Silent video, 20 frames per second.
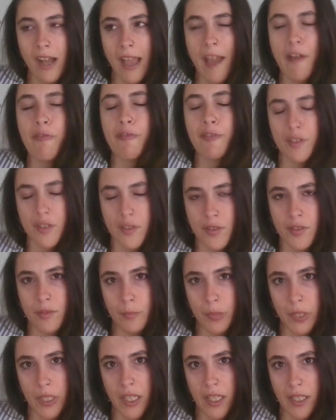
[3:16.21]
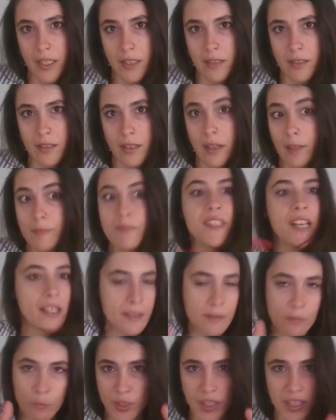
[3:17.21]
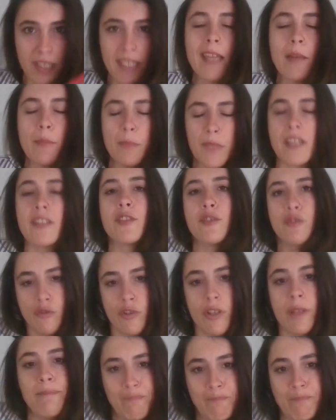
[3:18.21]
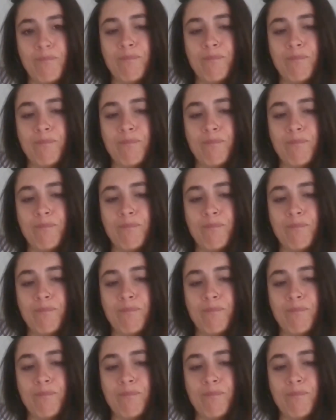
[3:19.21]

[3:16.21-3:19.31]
efforts being done within the gaming industry.